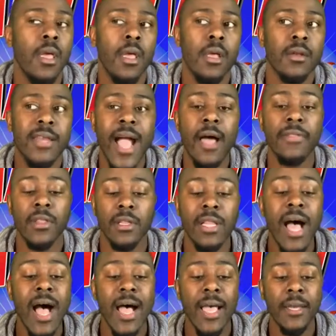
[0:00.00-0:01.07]
down the
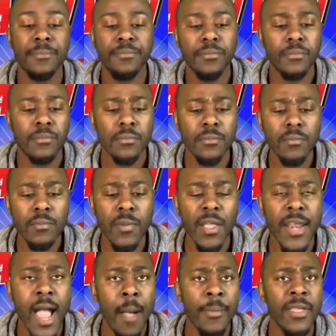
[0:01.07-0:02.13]
line.
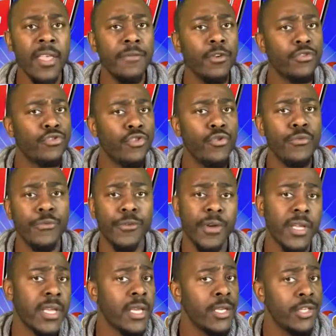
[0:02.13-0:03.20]
Now, I'm gonna give you two for
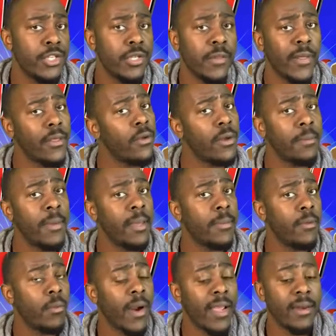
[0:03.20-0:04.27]
each that you can maybe
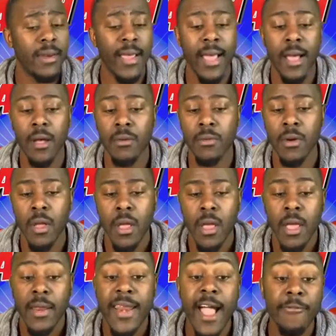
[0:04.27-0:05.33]
write down.
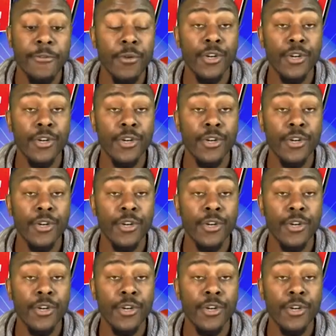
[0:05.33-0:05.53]
Now, for a